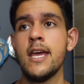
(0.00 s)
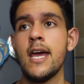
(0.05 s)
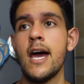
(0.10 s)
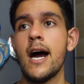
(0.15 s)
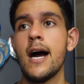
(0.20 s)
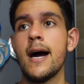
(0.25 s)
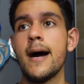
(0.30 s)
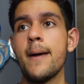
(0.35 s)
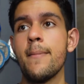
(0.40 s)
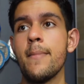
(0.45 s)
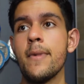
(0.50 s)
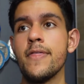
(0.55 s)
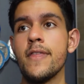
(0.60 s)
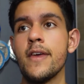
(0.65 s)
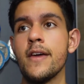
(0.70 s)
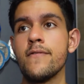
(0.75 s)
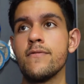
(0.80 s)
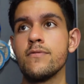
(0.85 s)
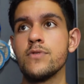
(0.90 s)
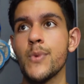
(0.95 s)
And
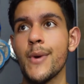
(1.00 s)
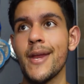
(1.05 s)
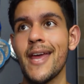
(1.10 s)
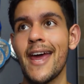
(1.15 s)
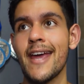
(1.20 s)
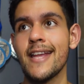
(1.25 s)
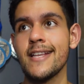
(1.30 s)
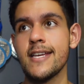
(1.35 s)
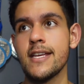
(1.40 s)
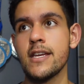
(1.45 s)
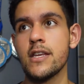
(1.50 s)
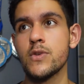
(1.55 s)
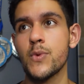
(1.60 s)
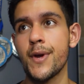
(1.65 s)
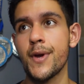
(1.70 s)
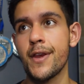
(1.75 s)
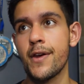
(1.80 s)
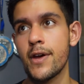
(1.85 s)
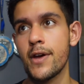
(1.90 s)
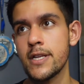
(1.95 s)
then from 2018 to
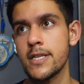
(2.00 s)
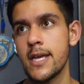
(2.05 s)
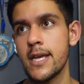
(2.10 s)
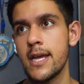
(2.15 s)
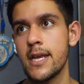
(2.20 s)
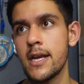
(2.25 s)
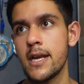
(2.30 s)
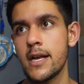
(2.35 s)
2019,